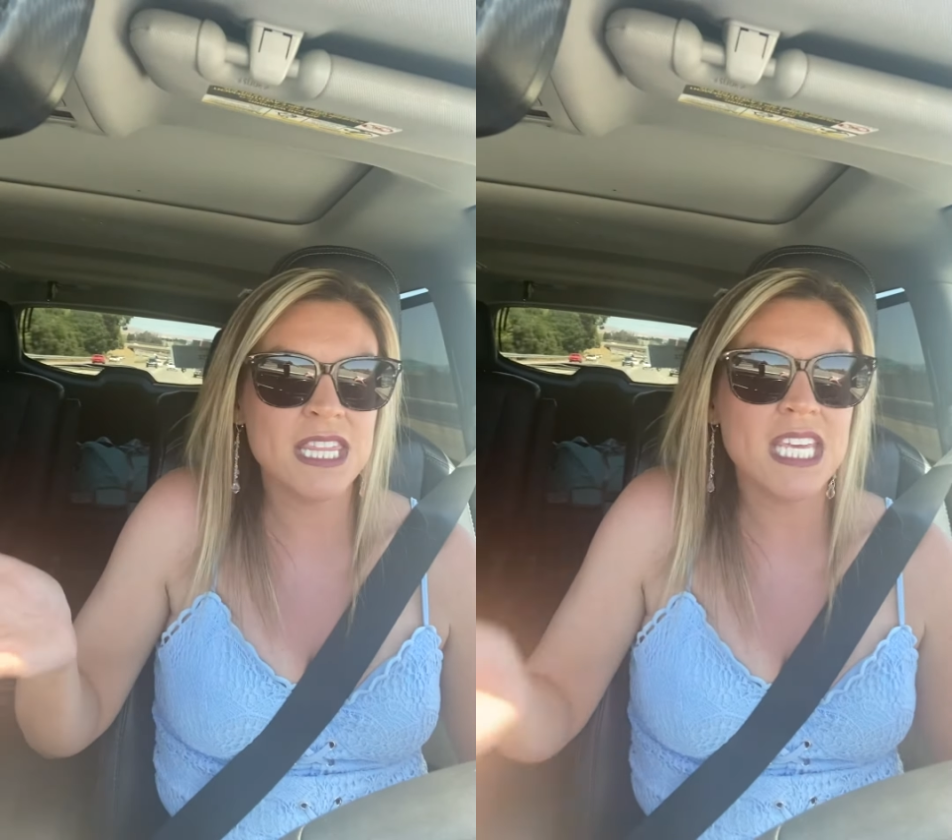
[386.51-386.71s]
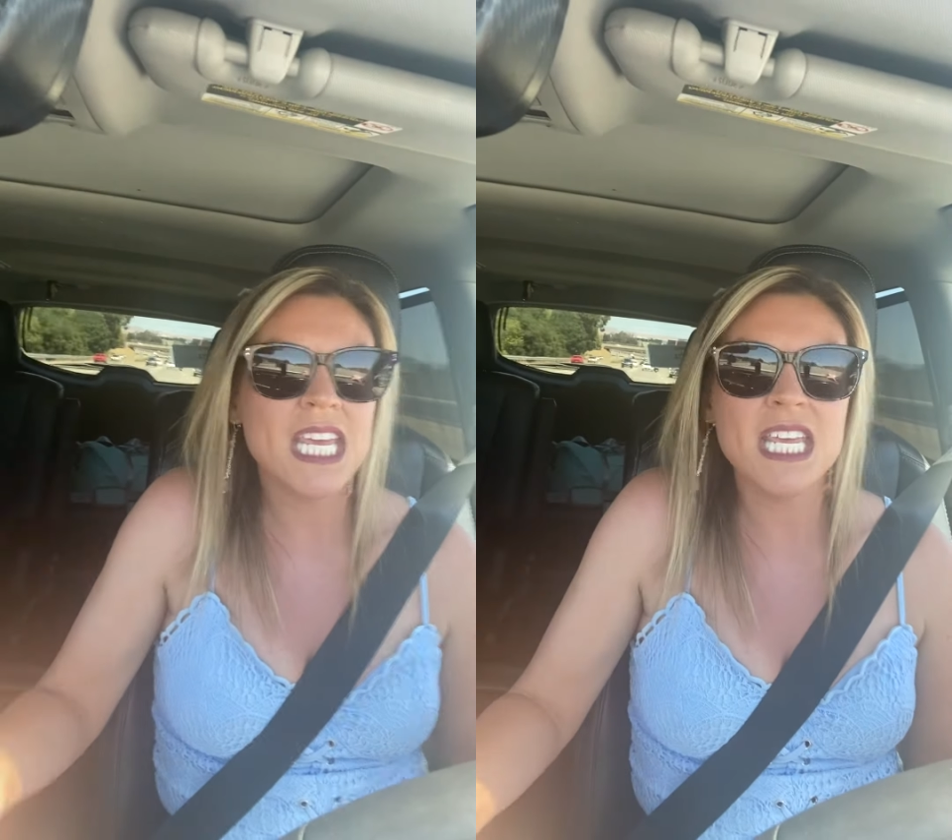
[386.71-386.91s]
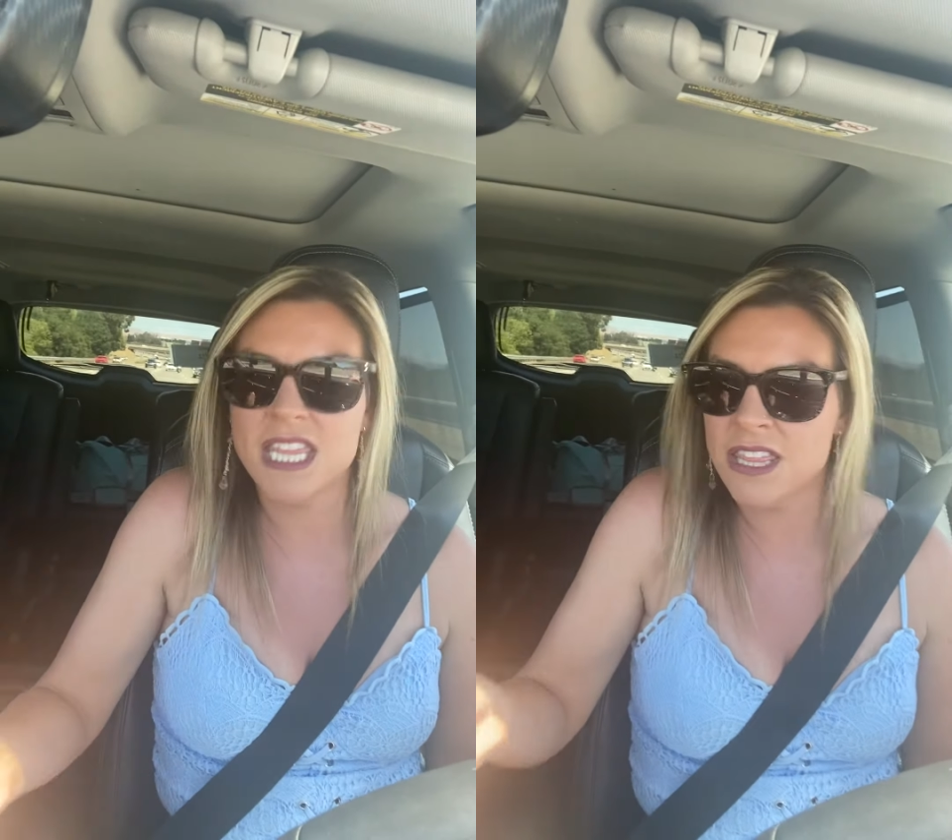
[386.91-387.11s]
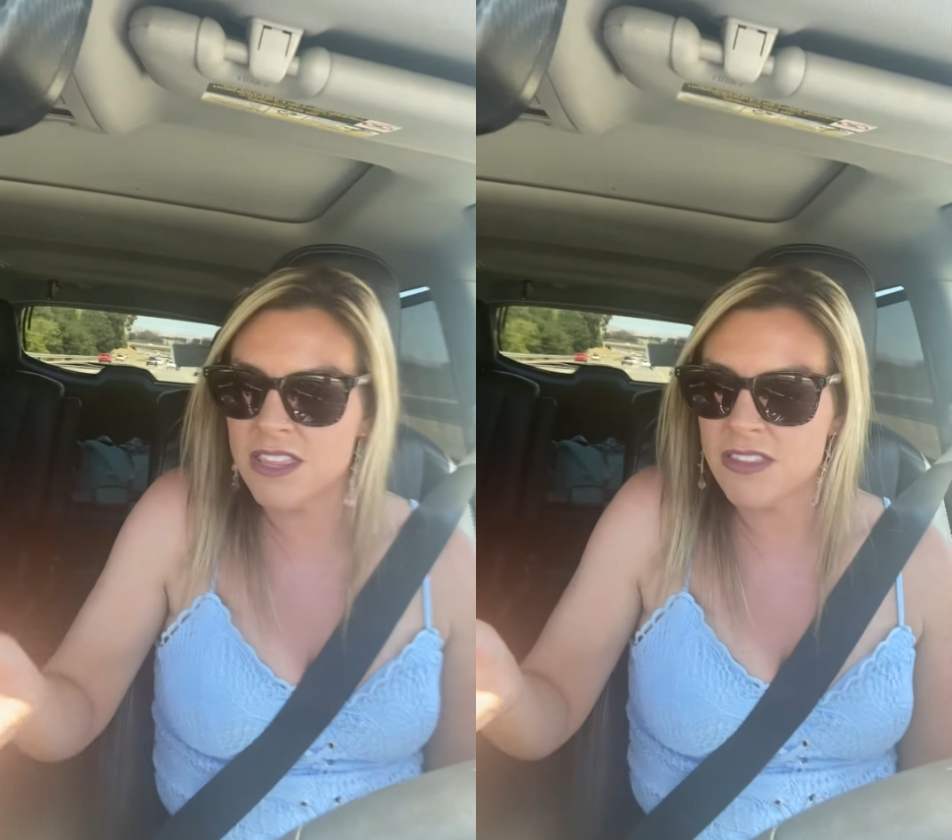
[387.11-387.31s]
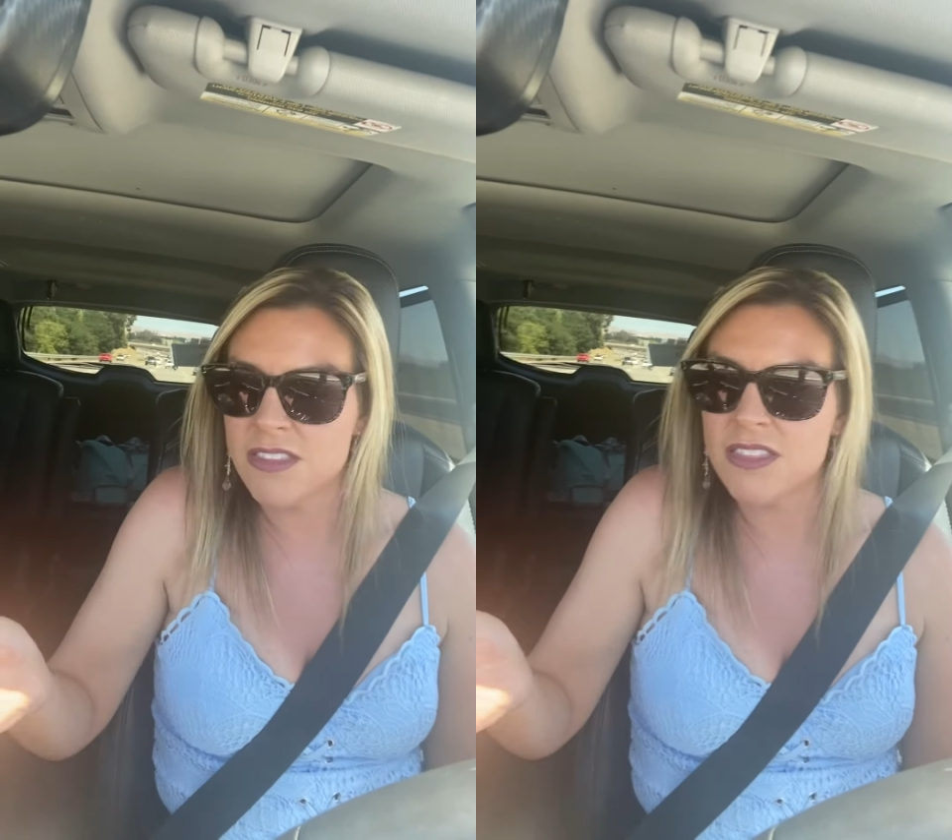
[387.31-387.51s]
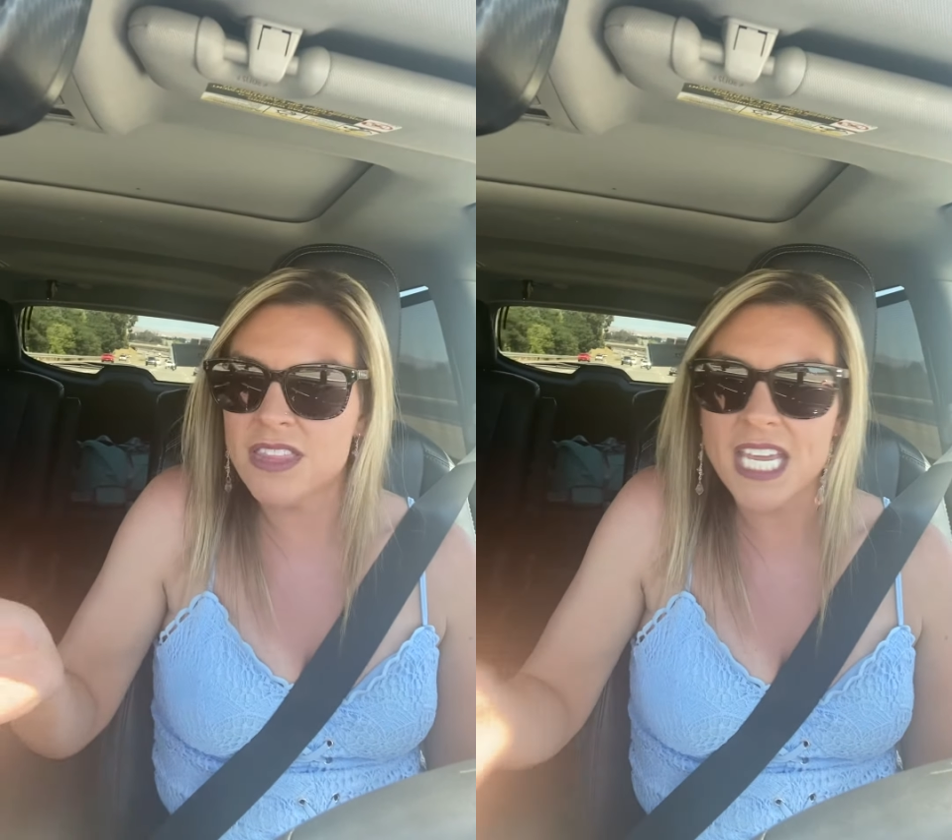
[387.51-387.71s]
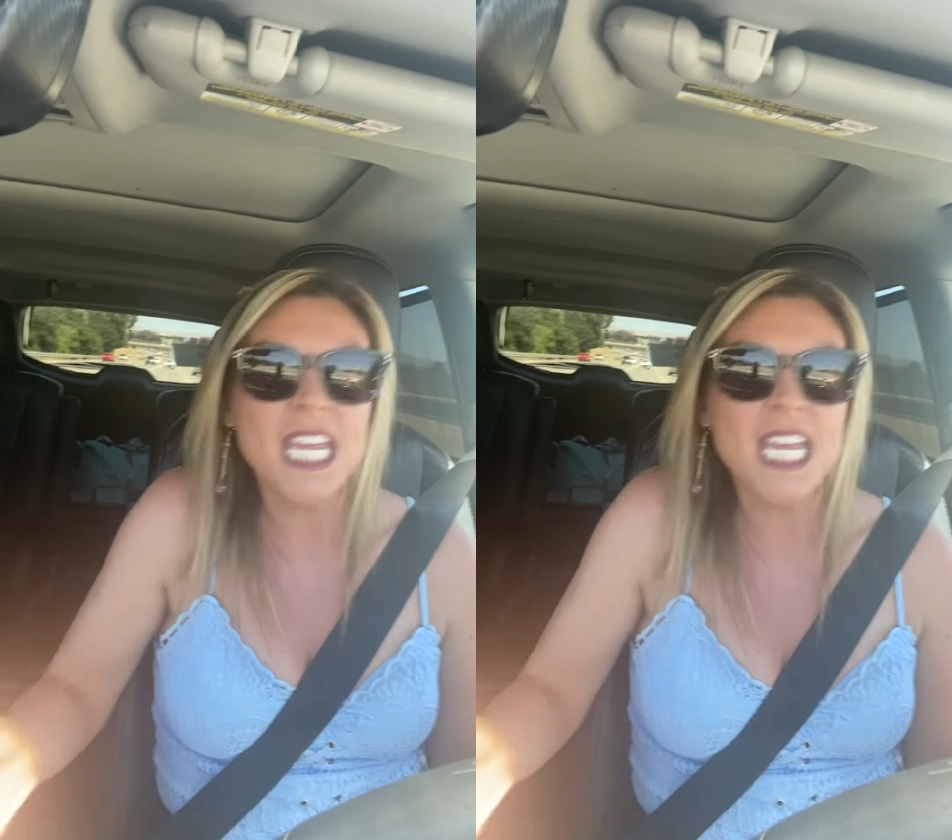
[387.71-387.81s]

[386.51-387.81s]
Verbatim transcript: the,